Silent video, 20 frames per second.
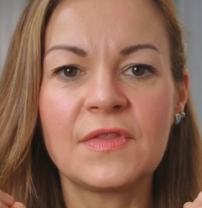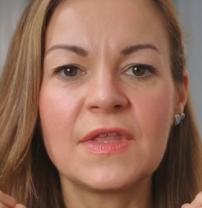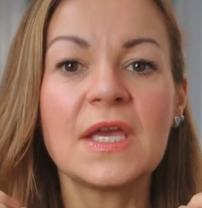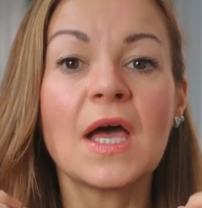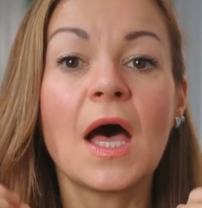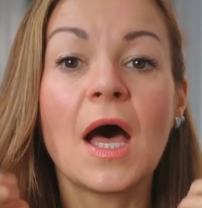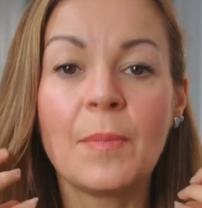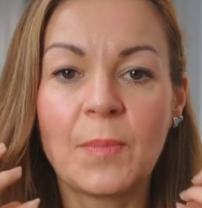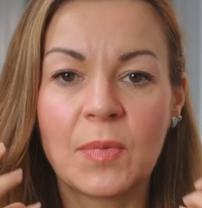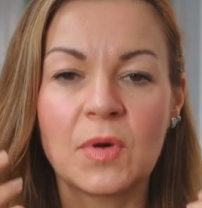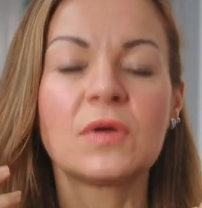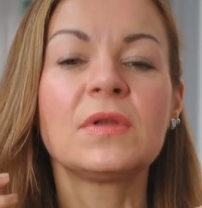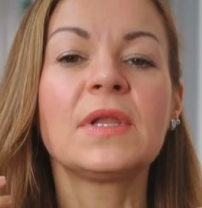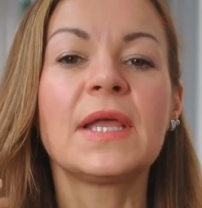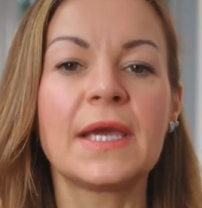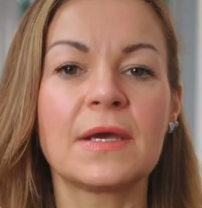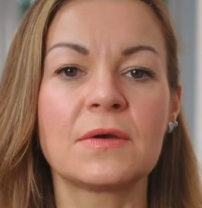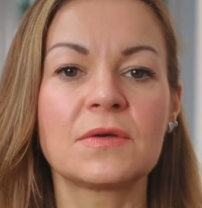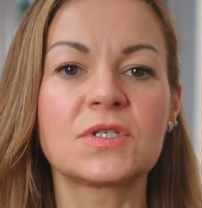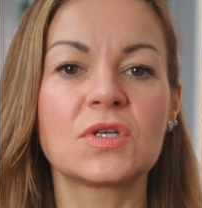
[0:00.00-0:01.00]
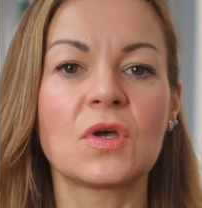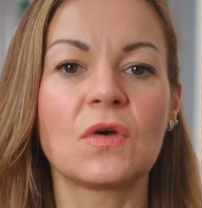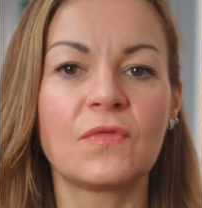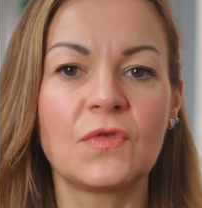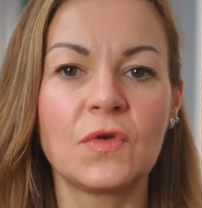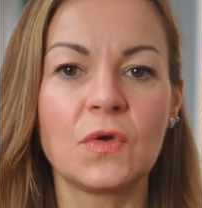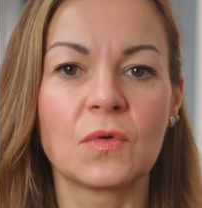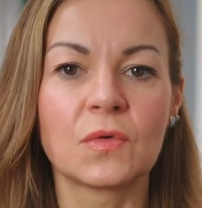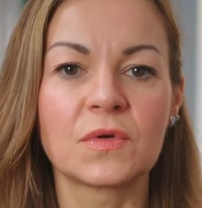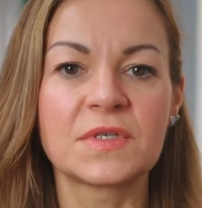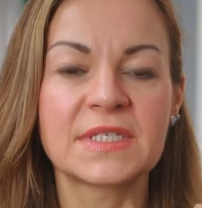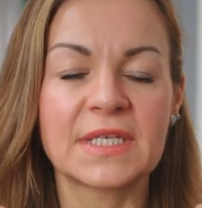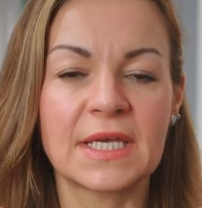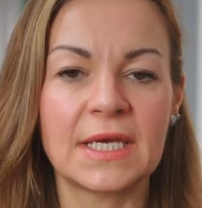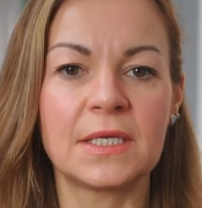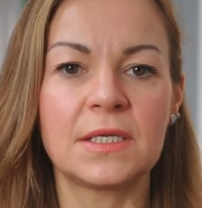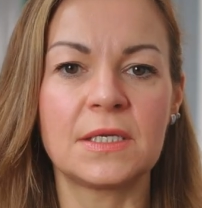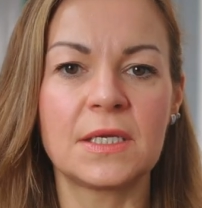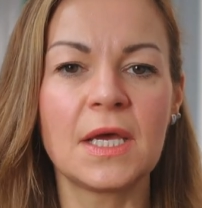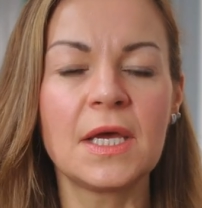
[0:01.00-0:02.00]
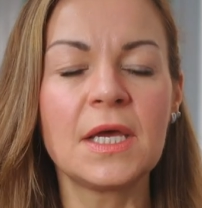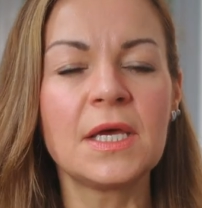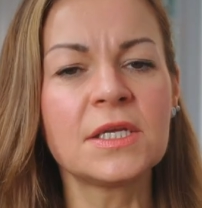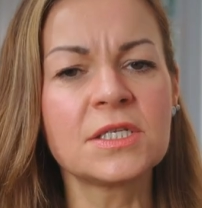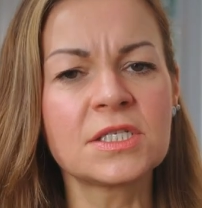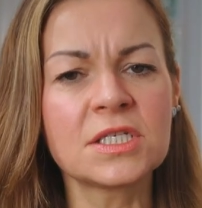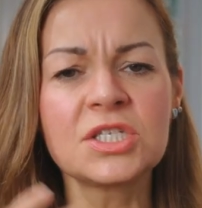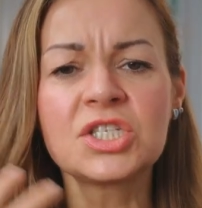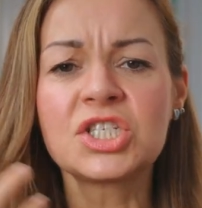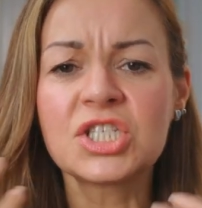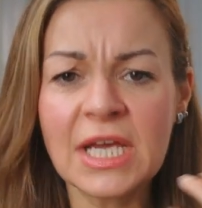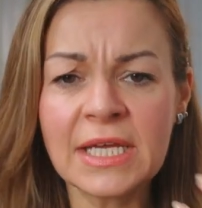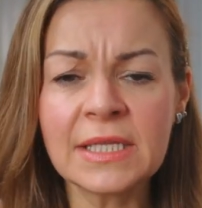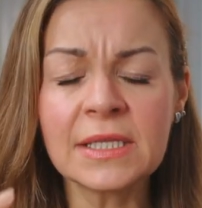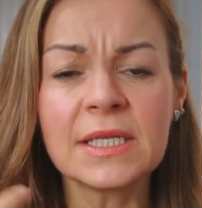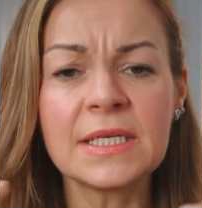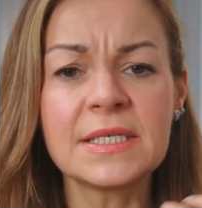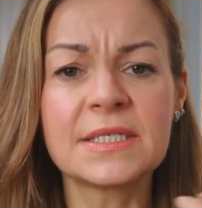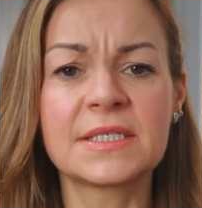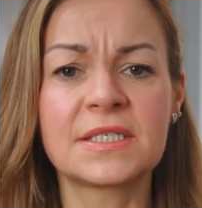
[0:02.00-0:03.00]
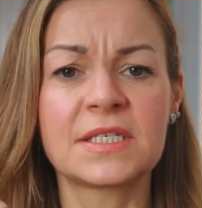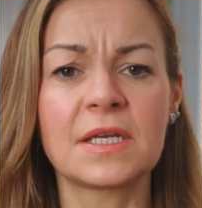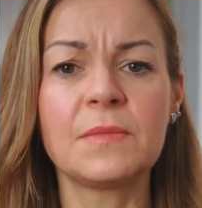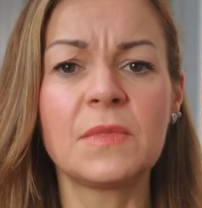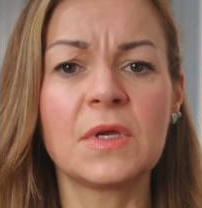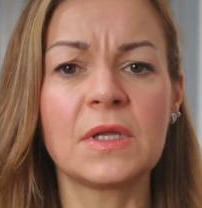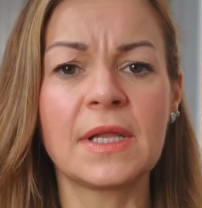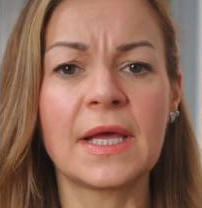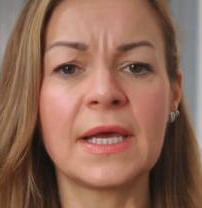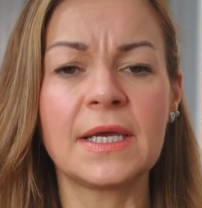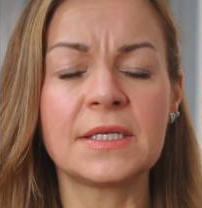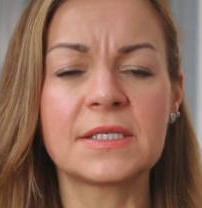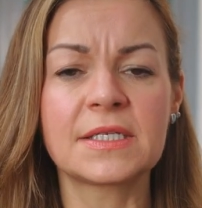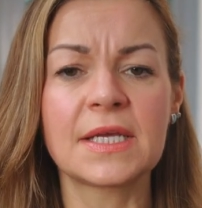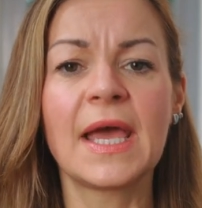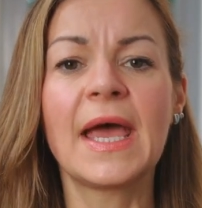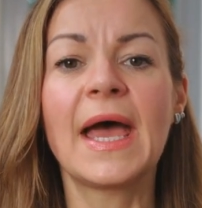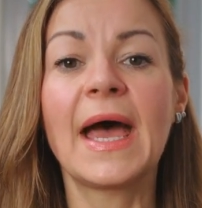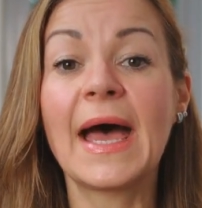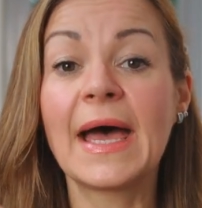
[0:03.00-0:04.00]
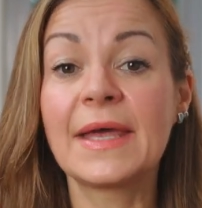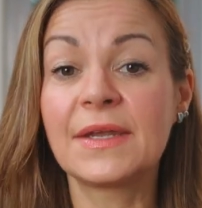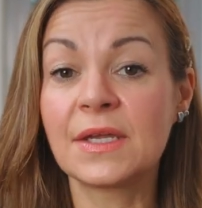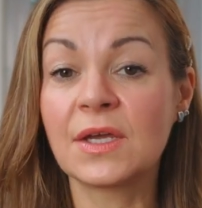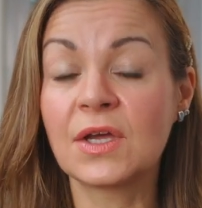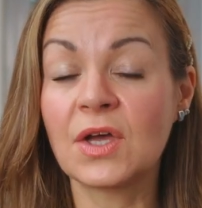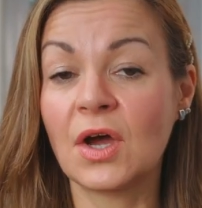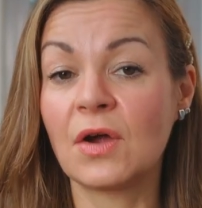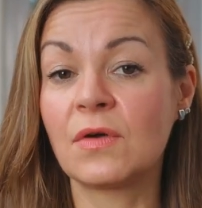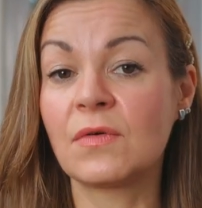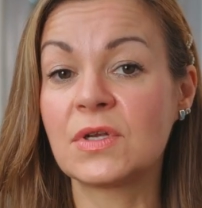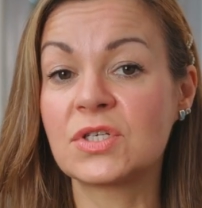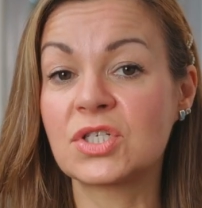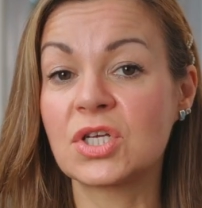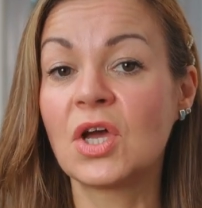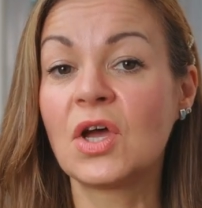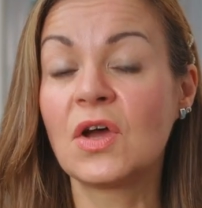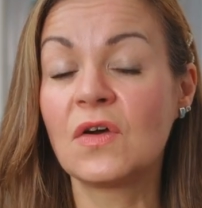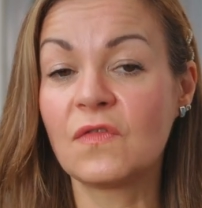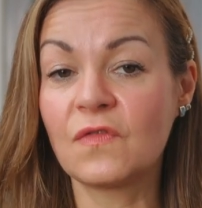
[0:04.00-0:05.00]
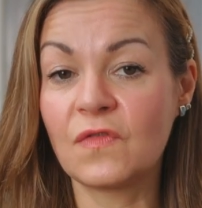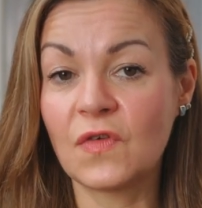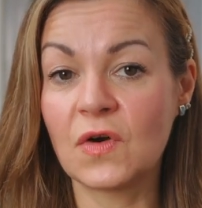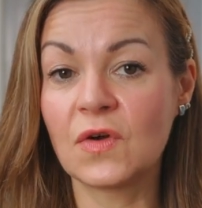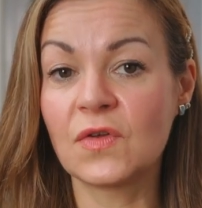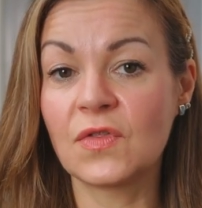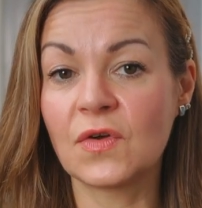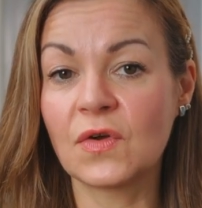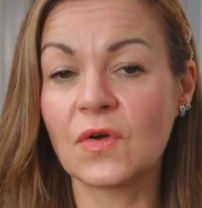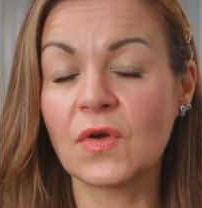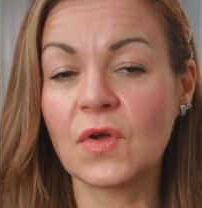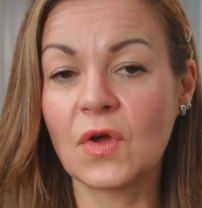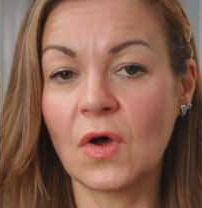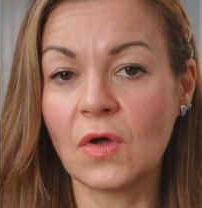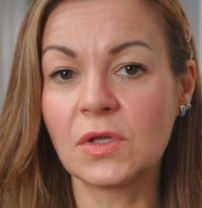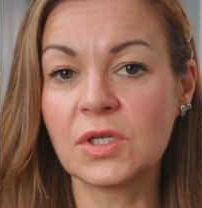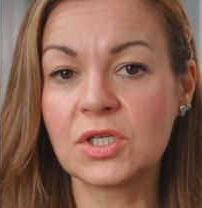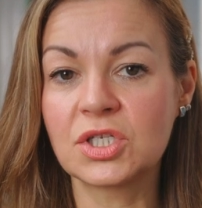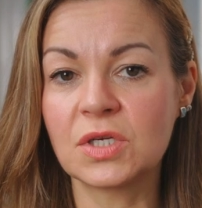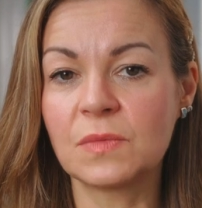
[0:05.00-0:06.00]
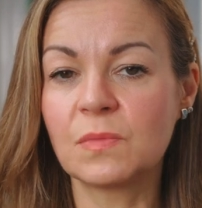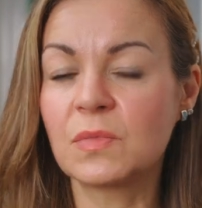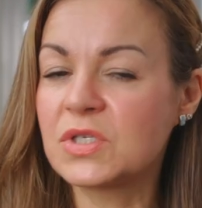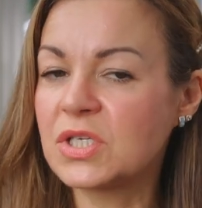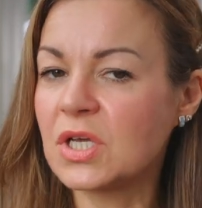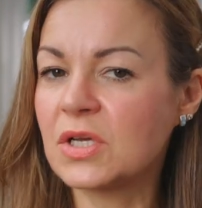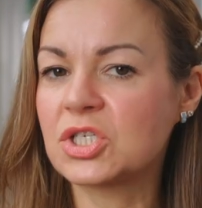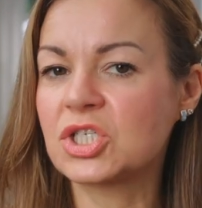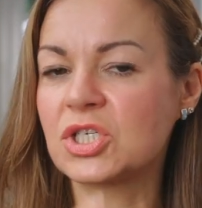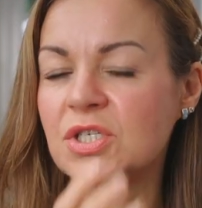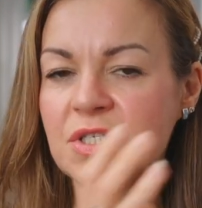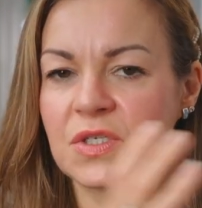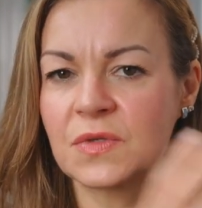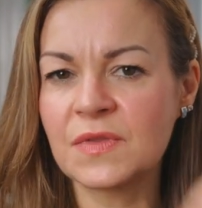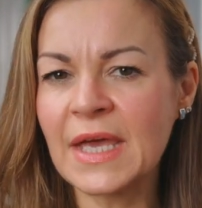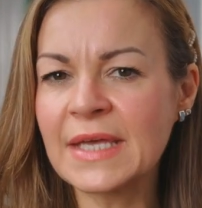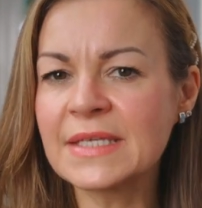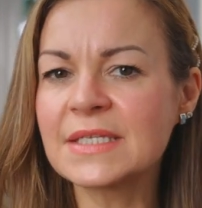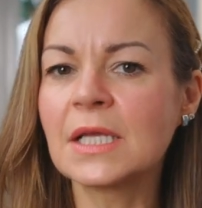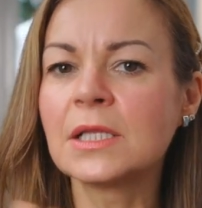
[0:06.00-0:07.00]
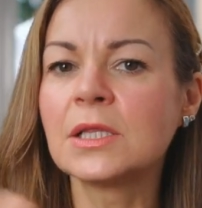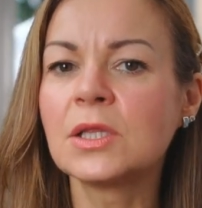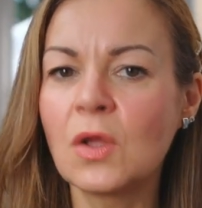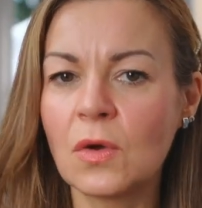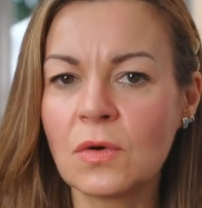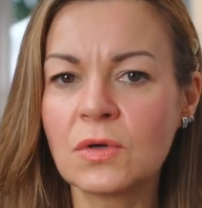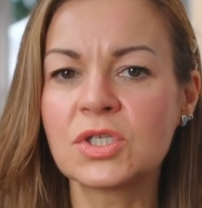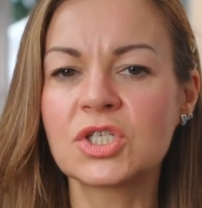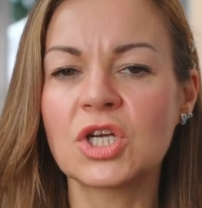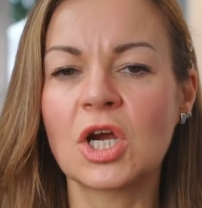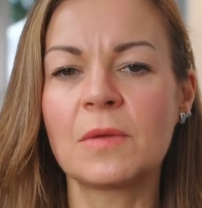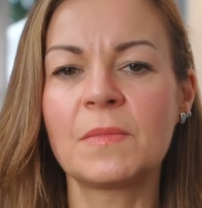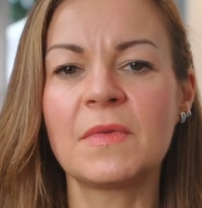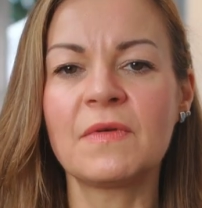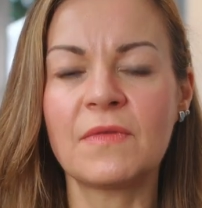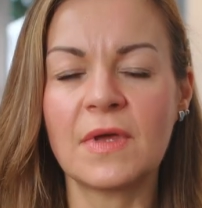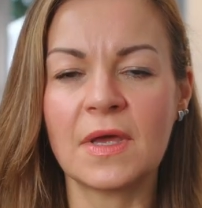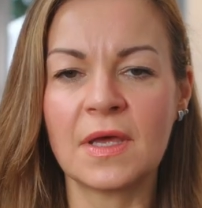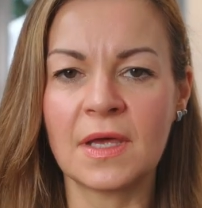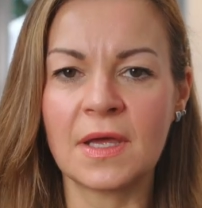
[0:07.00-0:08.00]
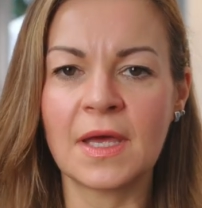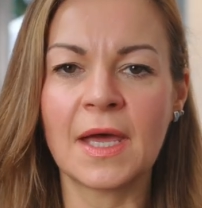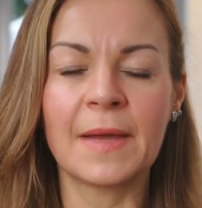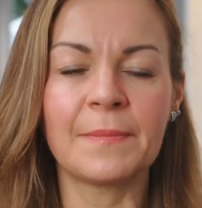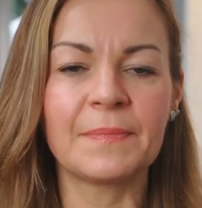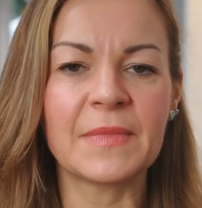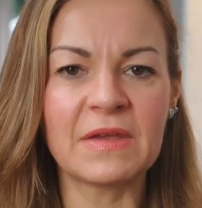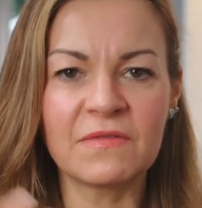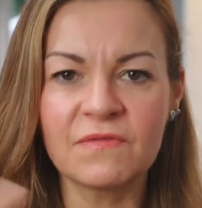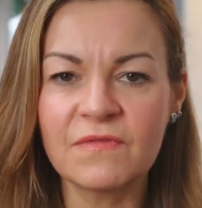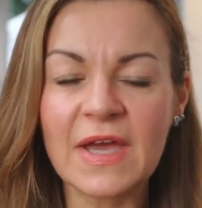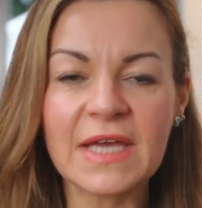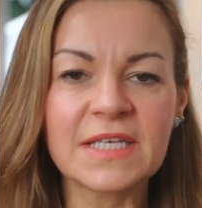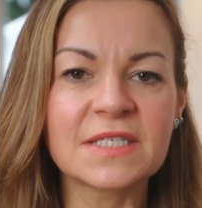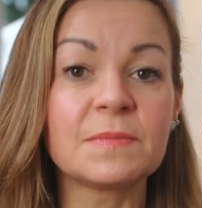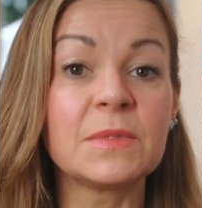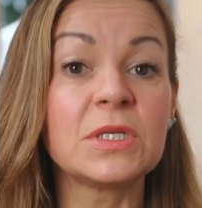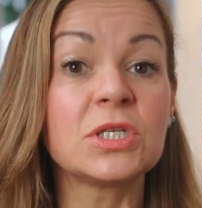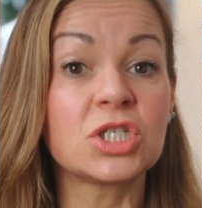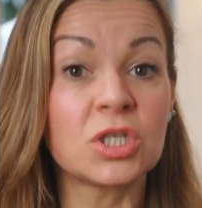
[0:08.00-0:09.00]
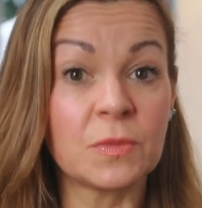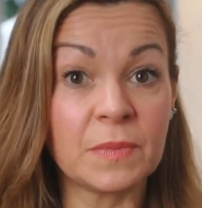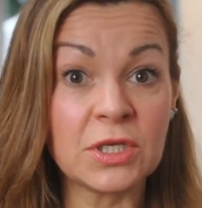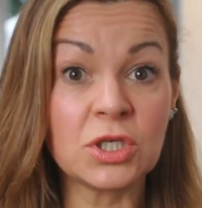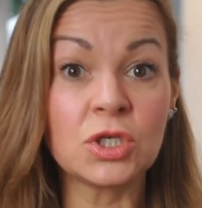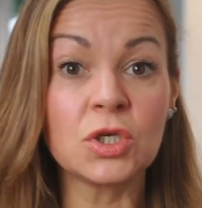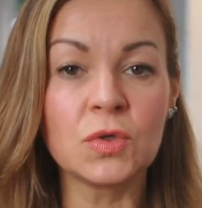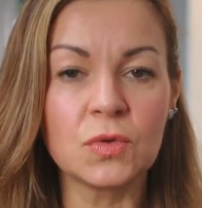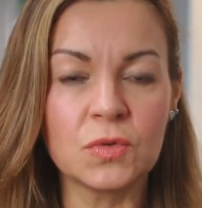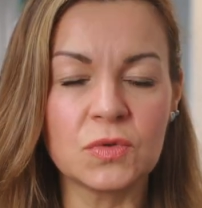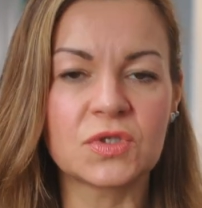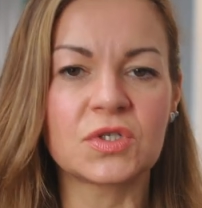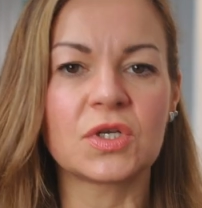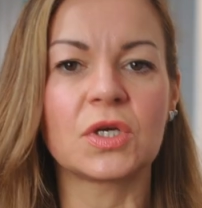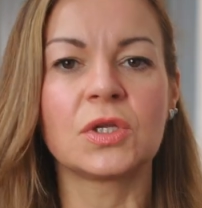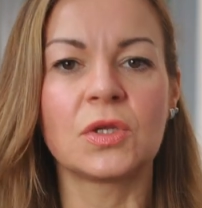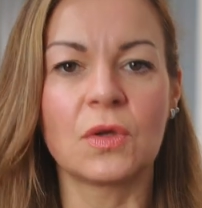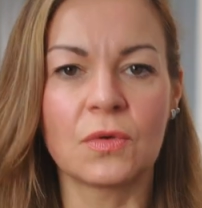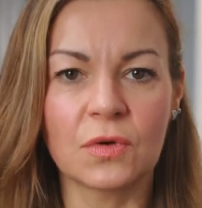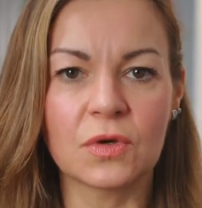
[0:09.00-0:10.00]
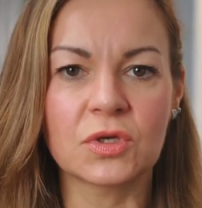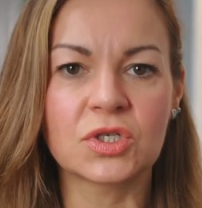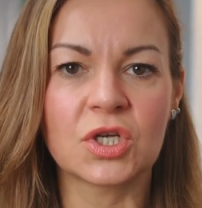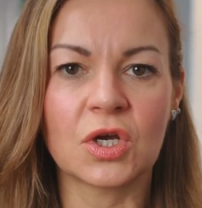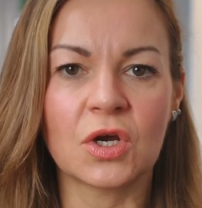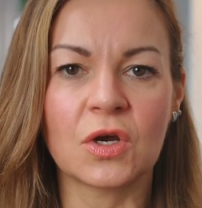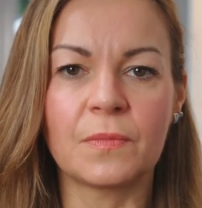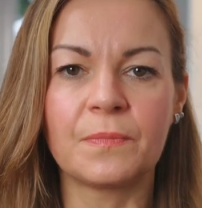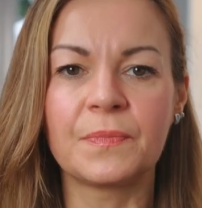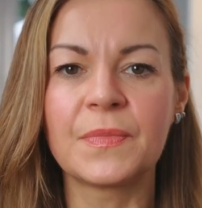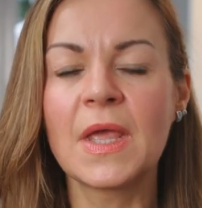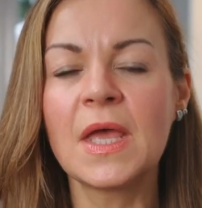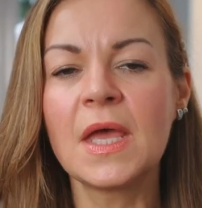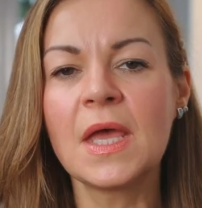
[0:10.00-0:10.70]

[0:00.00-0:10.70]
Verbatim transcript: the upper layers of your skin to gently stimulate and encourage further collagen production. So that's a long-term um, investment to be used longer term.